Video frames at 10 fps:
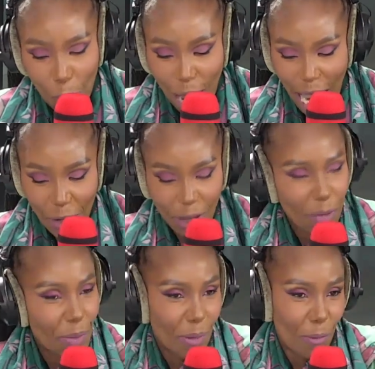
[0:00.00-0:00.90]
I know a lot of
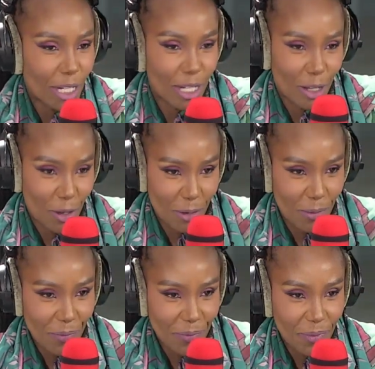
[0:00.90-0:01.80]
people wanted to know
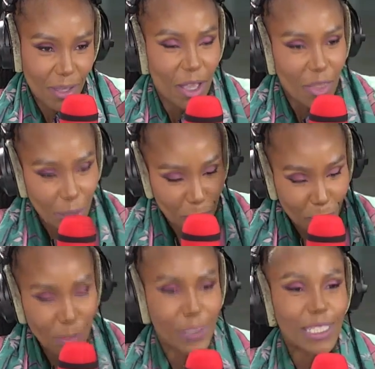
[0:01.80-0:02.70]
the
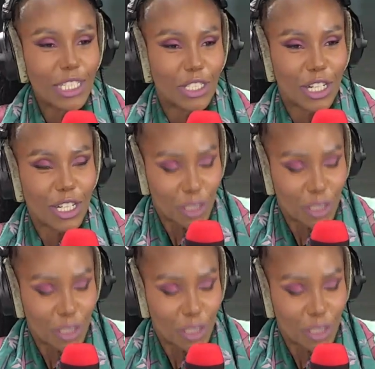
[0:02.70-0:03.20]
procedure